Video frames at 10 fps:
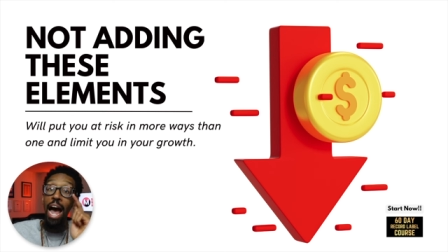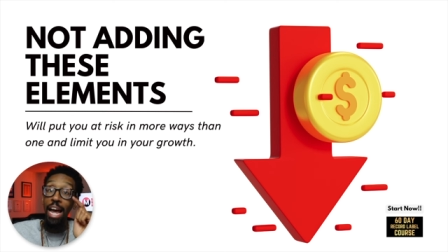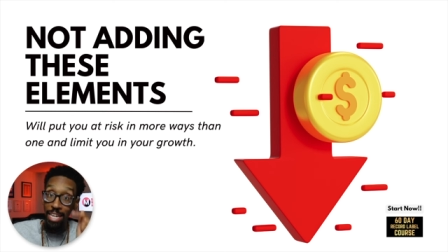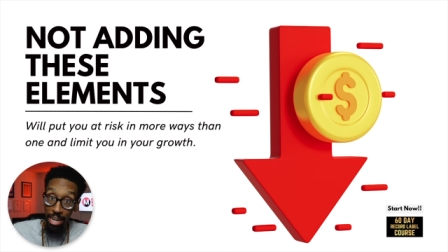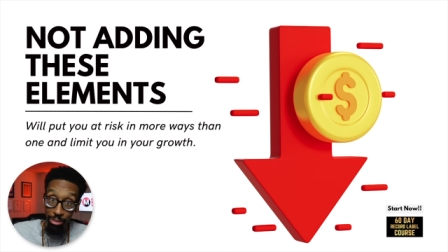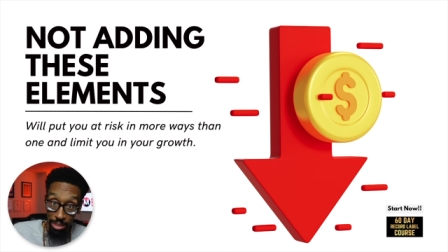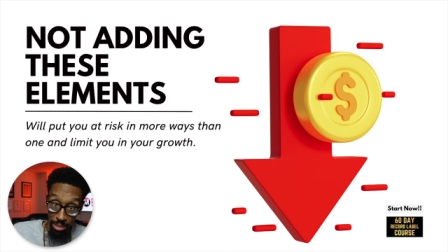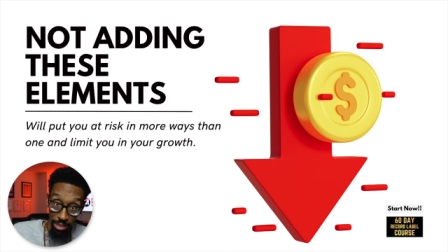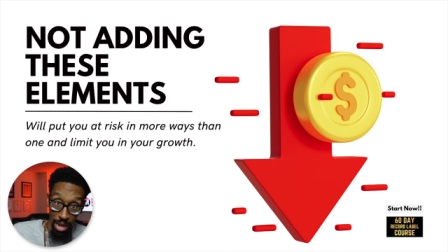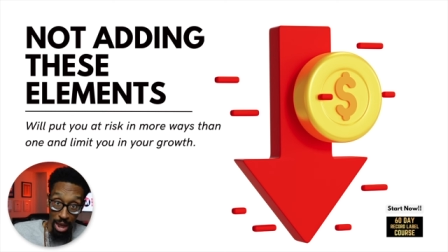I
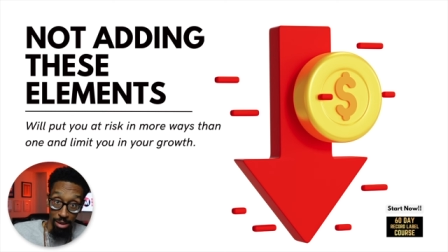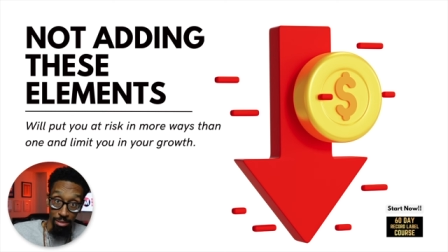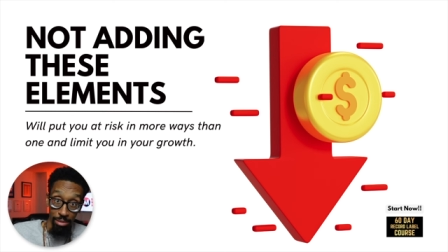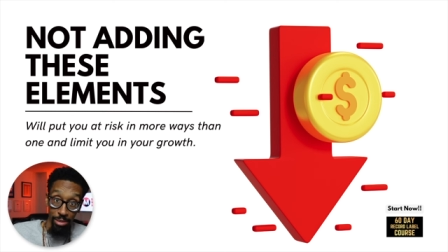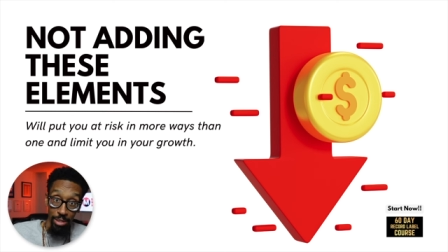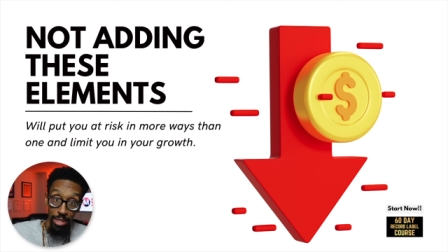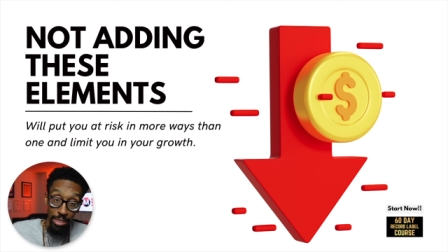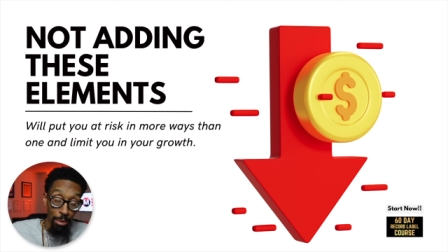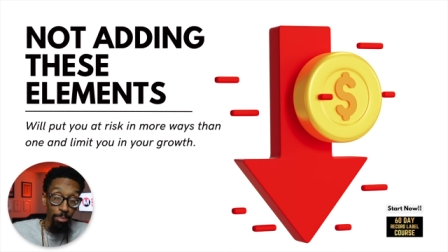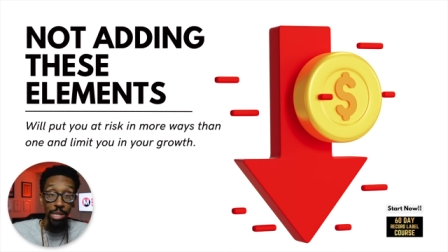guarantee that
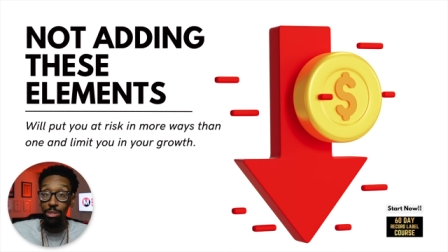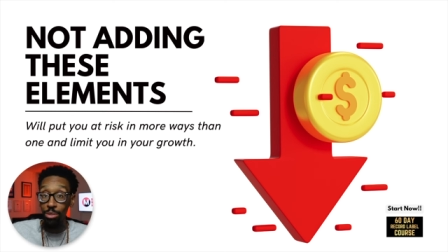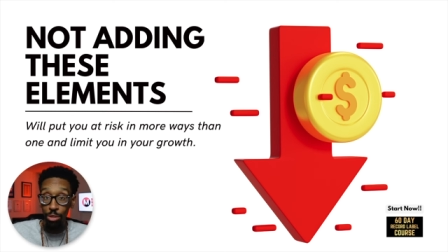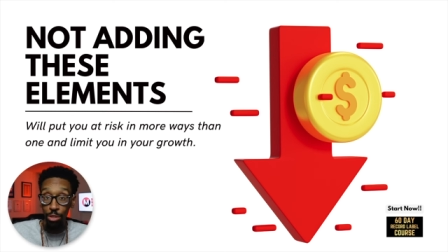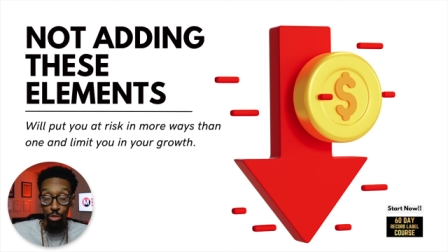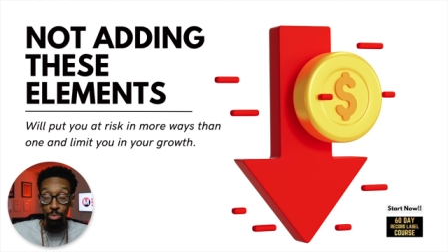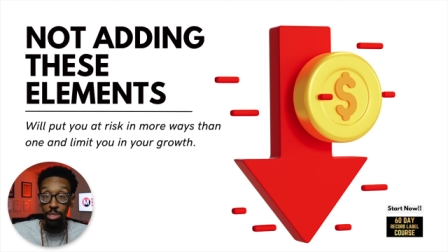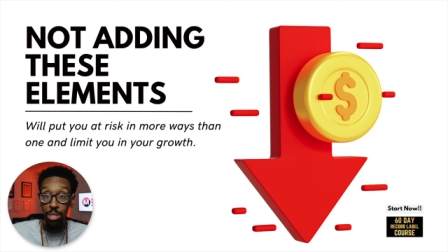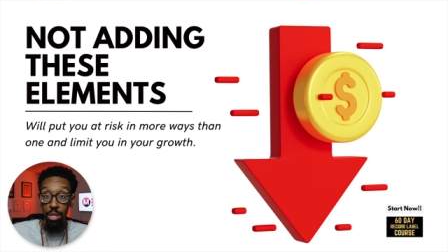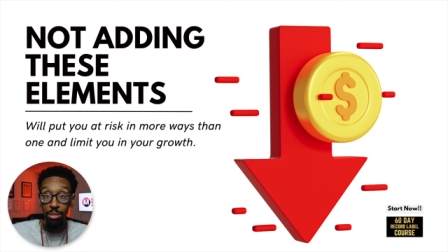because I've been through those
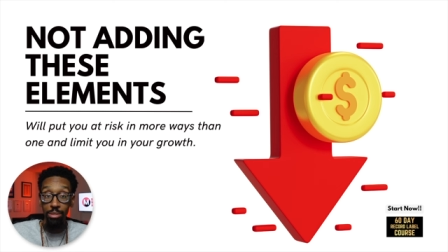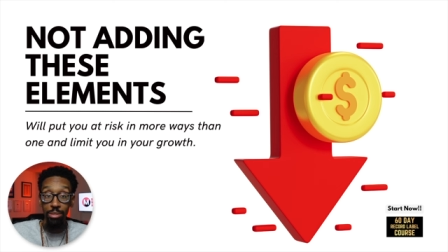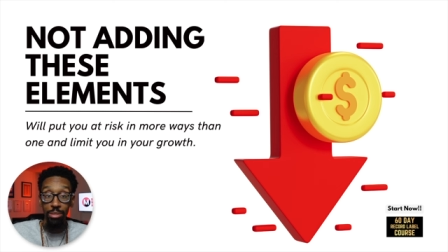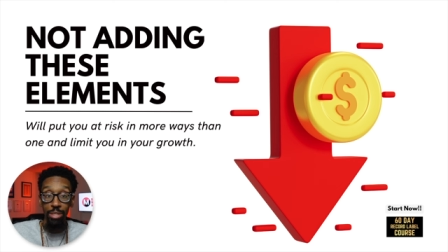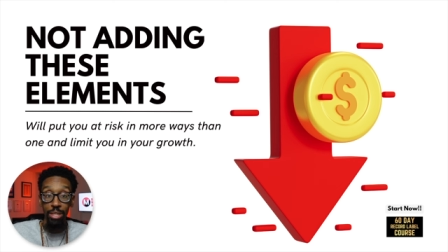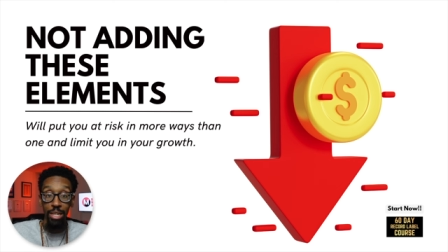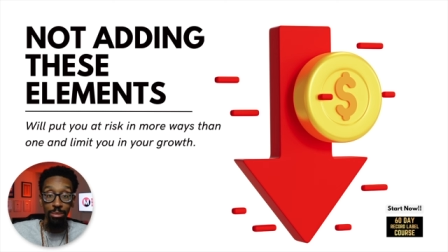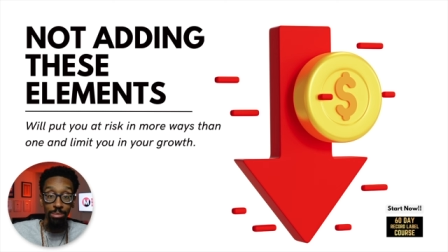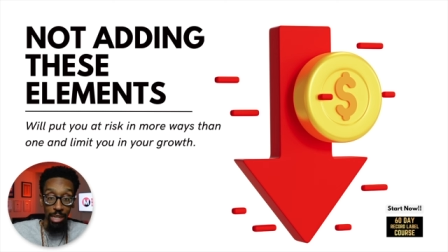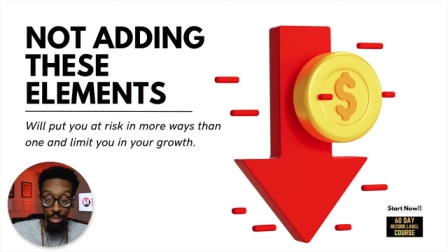mistakes and
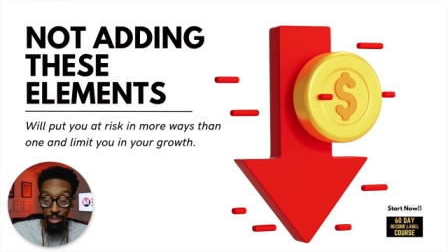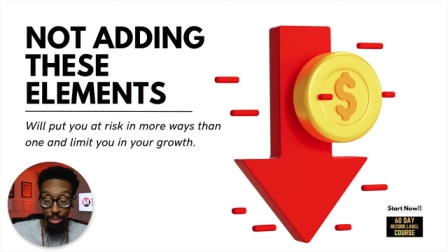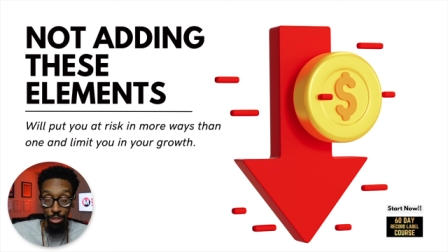I'm telling you the